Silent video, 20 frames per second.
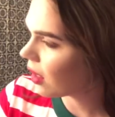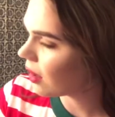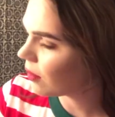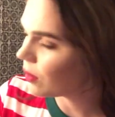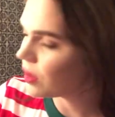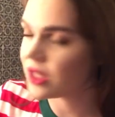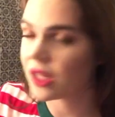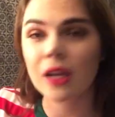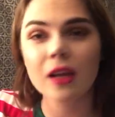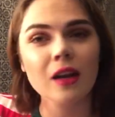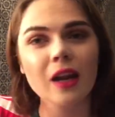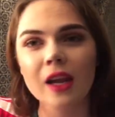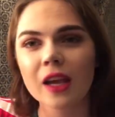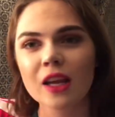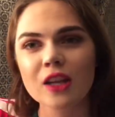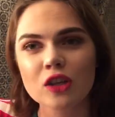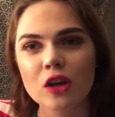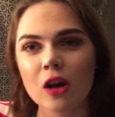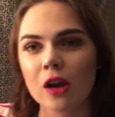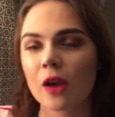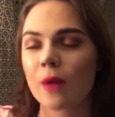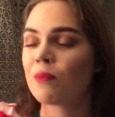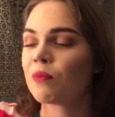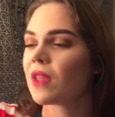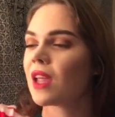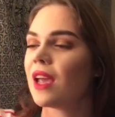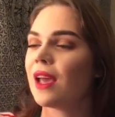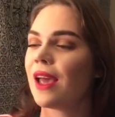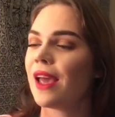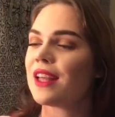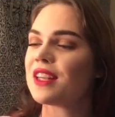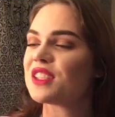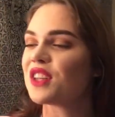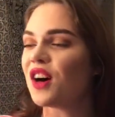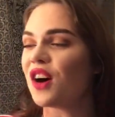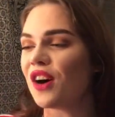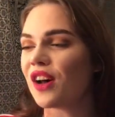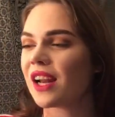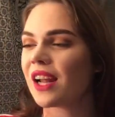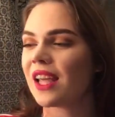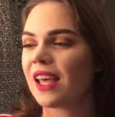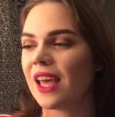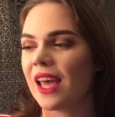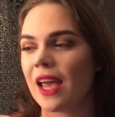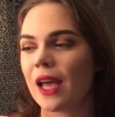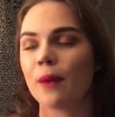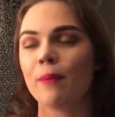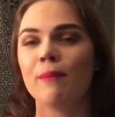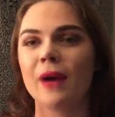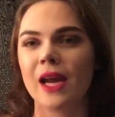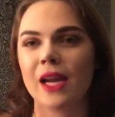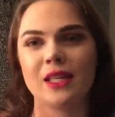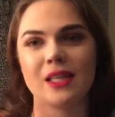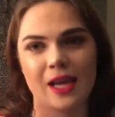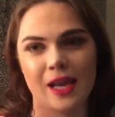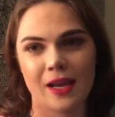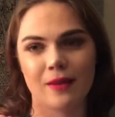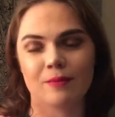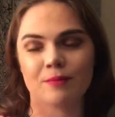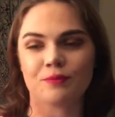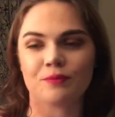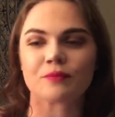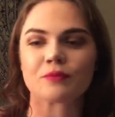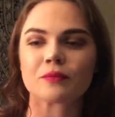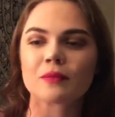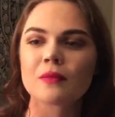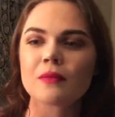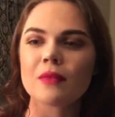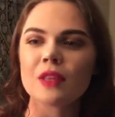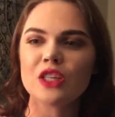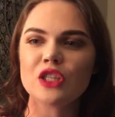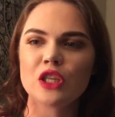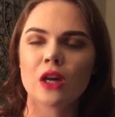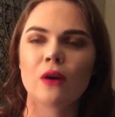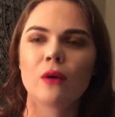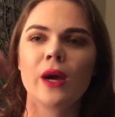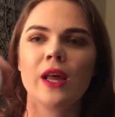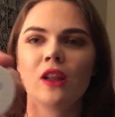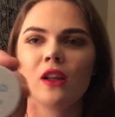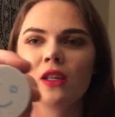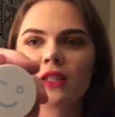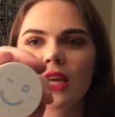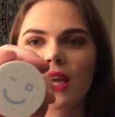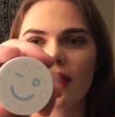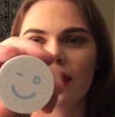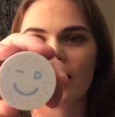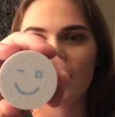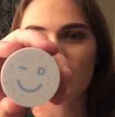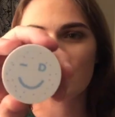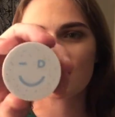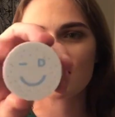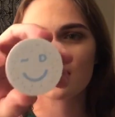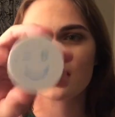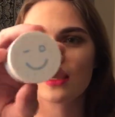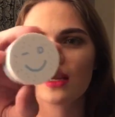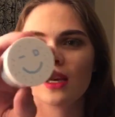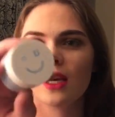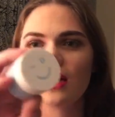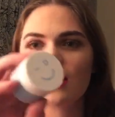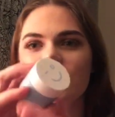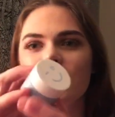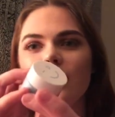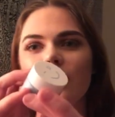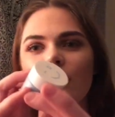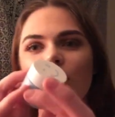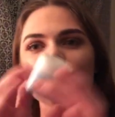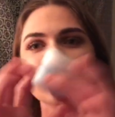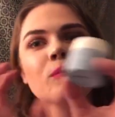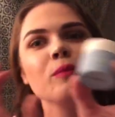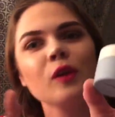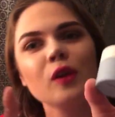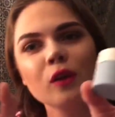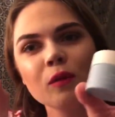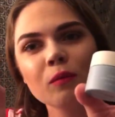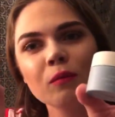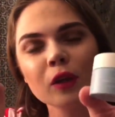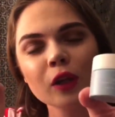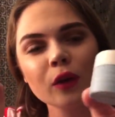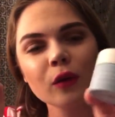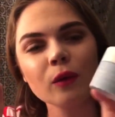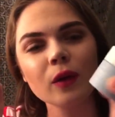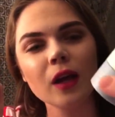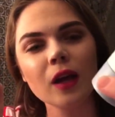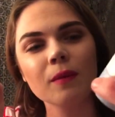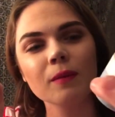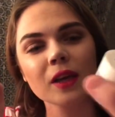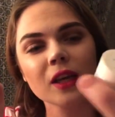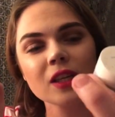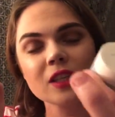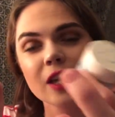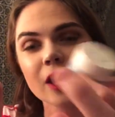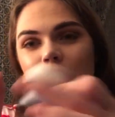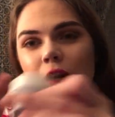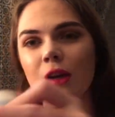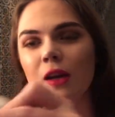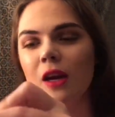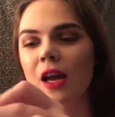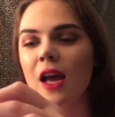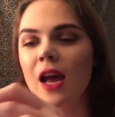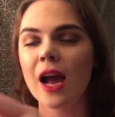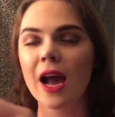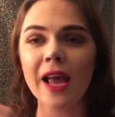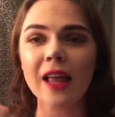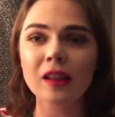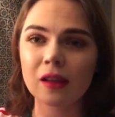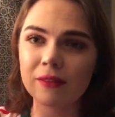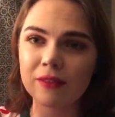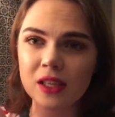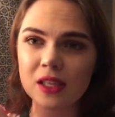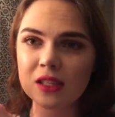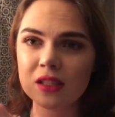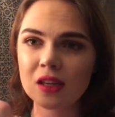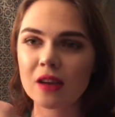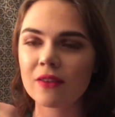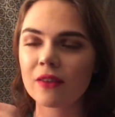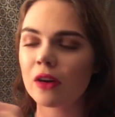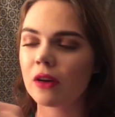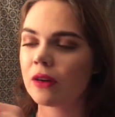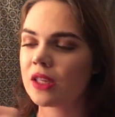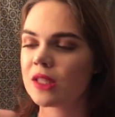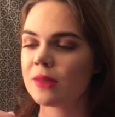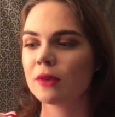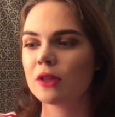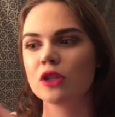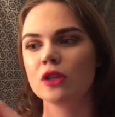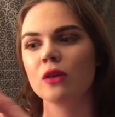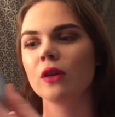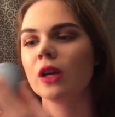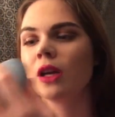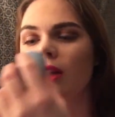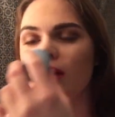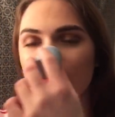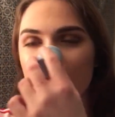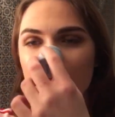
once again, I can't talk. It's called Cake My Day. So it looks like this. It's a little beet blue container. I love this stuff. Oh, it smells so good.